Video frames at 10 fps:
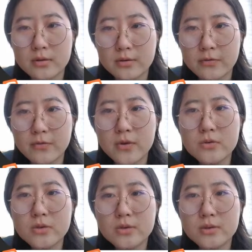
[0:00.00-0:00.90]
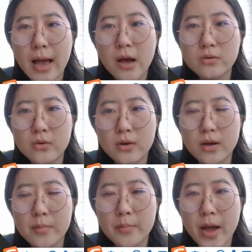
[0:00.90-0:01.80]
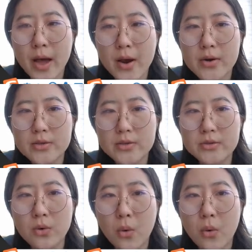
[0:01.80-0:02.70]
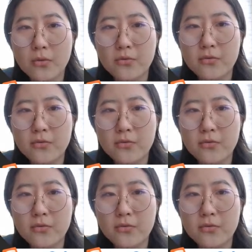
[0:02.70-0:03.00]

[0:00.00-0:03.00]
diffuse's outlook appearance of